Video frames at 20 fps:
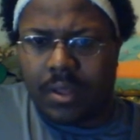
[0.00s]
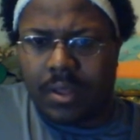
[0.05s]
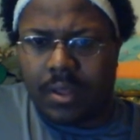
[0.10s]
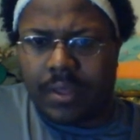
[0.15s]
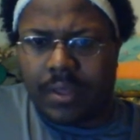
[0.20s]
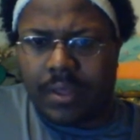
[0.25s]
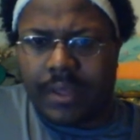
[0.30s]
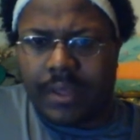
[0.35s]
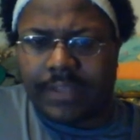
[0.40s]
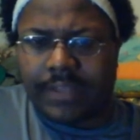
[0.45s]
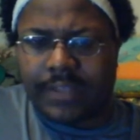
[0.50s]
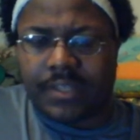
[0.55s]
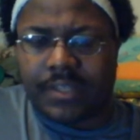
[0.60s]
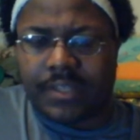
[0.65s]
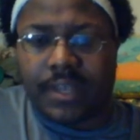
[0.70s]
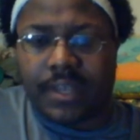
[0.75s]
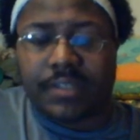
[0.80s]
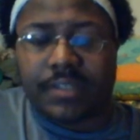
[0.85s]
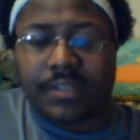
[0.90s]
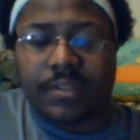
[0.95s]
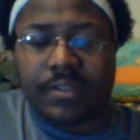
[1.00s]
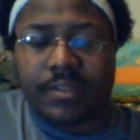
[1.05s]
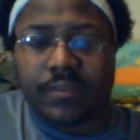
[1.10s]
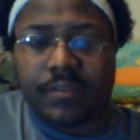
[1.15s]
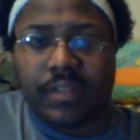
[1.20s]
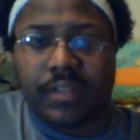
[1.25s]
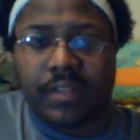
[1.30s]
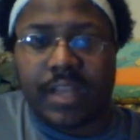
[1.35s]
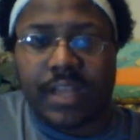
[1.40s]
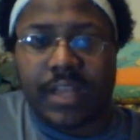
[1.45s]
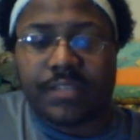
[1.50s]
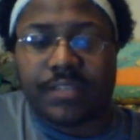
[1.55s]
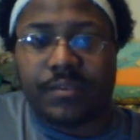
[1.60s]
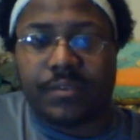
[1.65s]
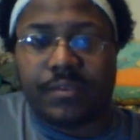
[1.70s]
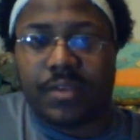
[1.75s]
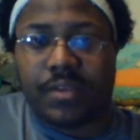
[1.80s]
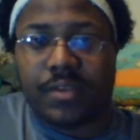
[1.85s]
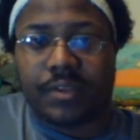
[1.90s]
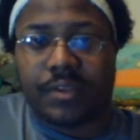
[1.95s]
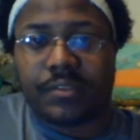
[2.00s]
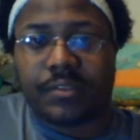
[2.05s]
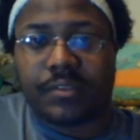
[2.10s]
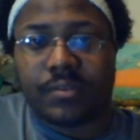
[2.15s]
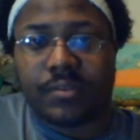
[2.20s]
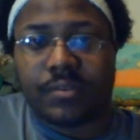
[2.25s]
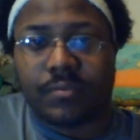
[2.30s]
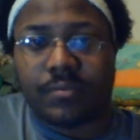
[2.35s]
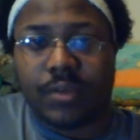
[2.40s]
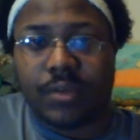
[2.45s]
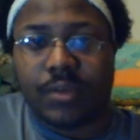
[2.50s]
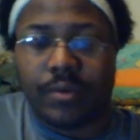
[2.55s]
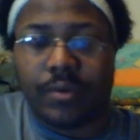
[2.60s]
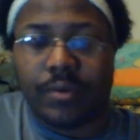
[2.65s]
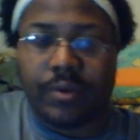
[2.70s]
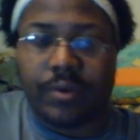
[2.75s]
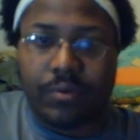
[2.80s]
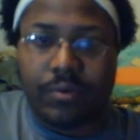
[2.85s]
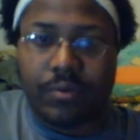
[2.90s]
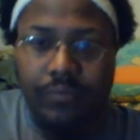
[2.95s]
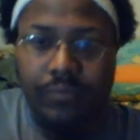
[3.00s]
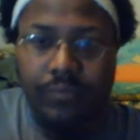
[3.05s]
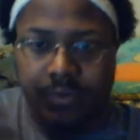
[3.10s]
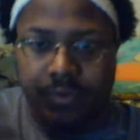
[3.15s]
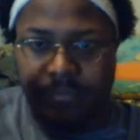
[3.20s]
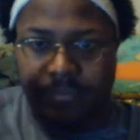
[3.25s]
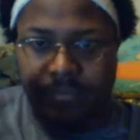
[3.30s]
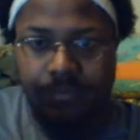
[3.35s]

As of the last few days, going over